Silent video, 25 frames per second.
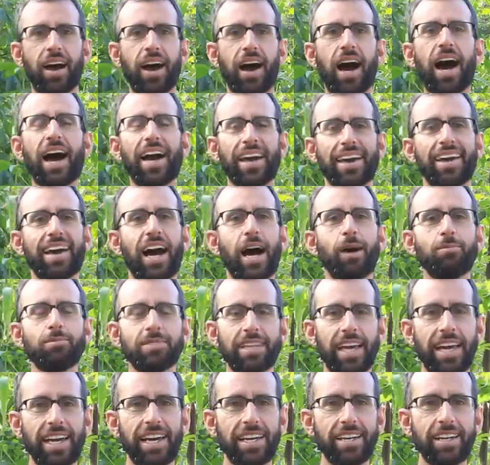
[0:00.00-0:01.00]
Hi,
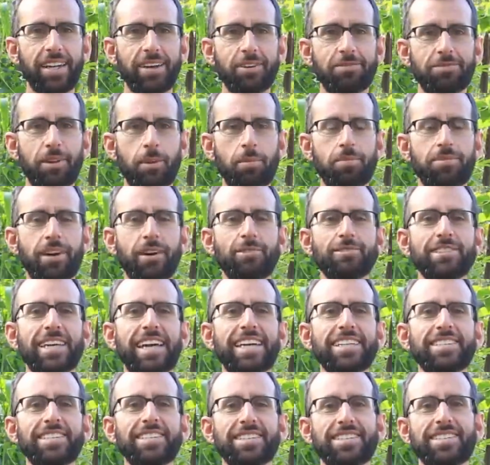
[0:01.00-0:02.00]
I'm Dan from
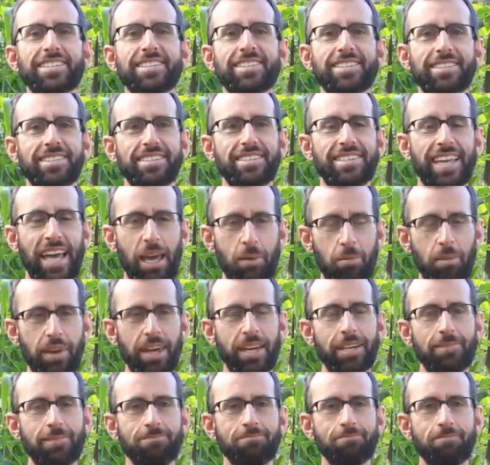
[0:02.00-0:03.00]
Foundations
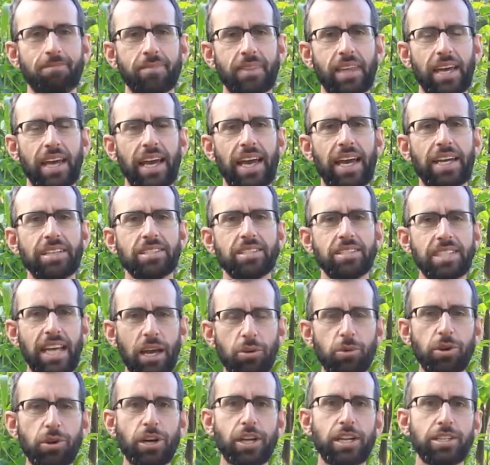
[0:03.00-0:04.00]
Zambia, and
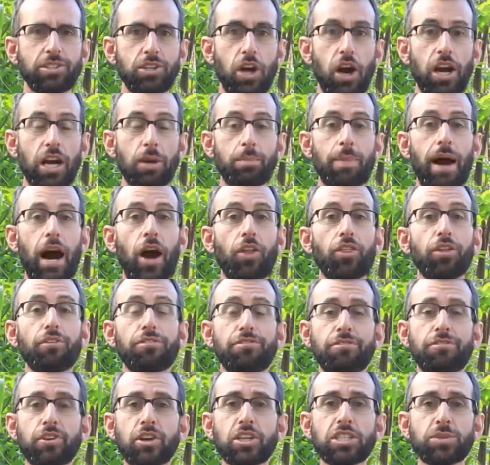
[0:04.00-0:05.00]
today we're going to talk about the
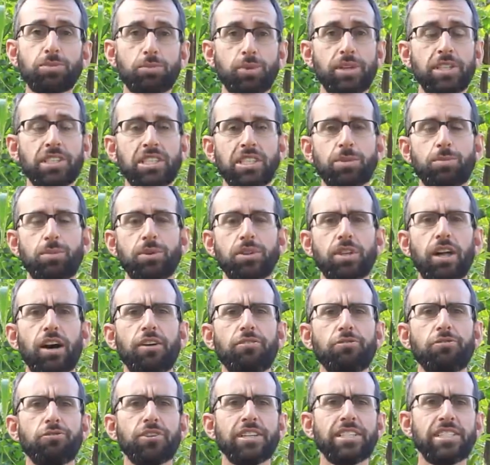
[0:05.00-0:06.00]
first principle
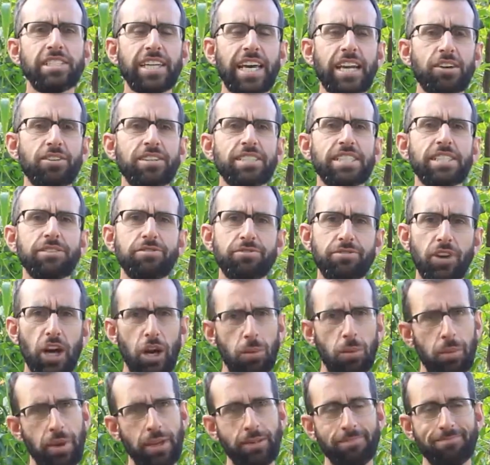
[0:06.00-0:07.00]
of regenerative
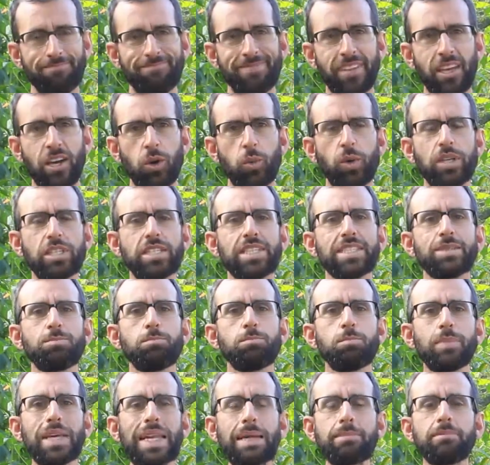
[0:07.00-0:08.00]
farming, which is
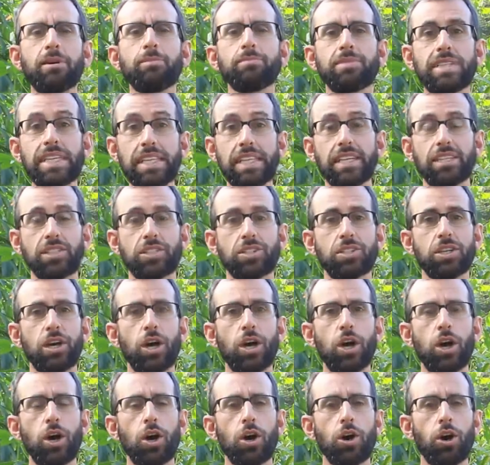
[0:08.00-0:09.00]
minimum tillage,
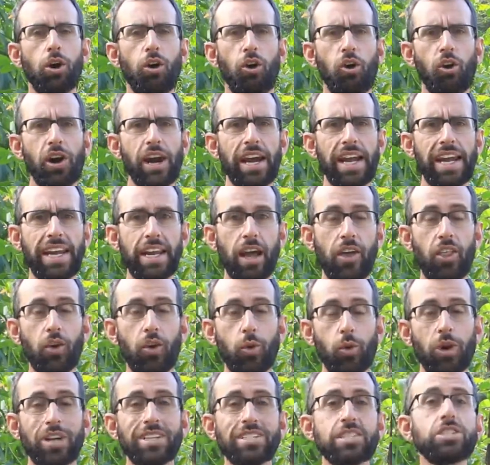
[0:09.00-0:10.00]
or in
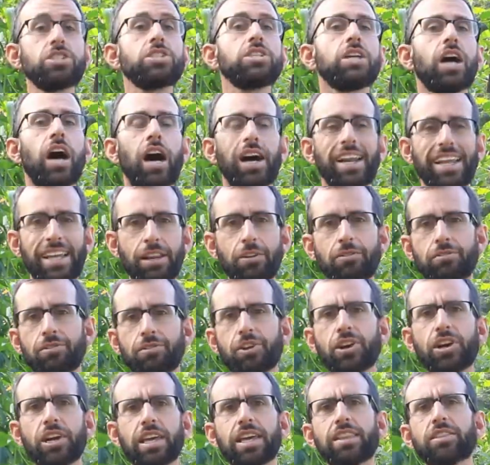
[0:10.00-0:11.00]
other words, not
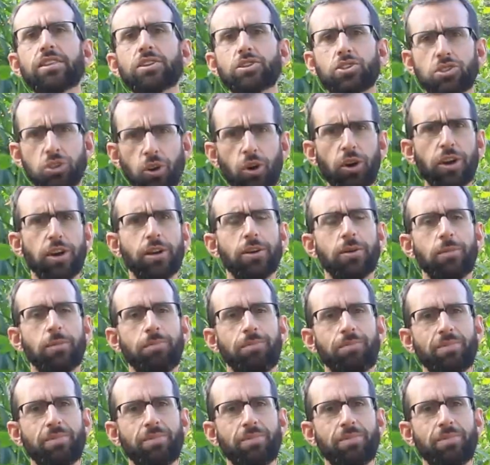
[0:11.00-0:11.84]
inverting the soil.